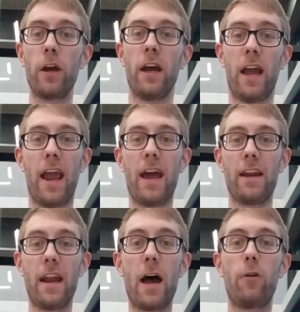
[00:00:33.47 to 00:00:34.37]
and
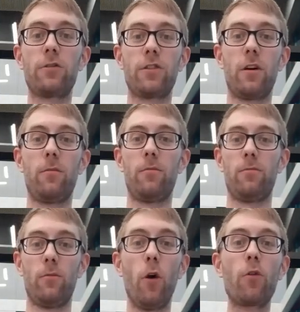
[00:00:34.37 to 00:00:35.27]
now some
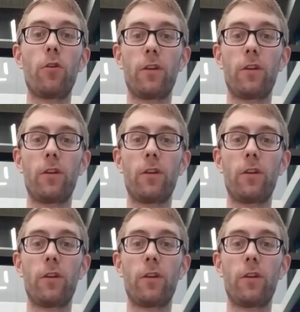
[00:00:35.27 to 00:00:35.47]
local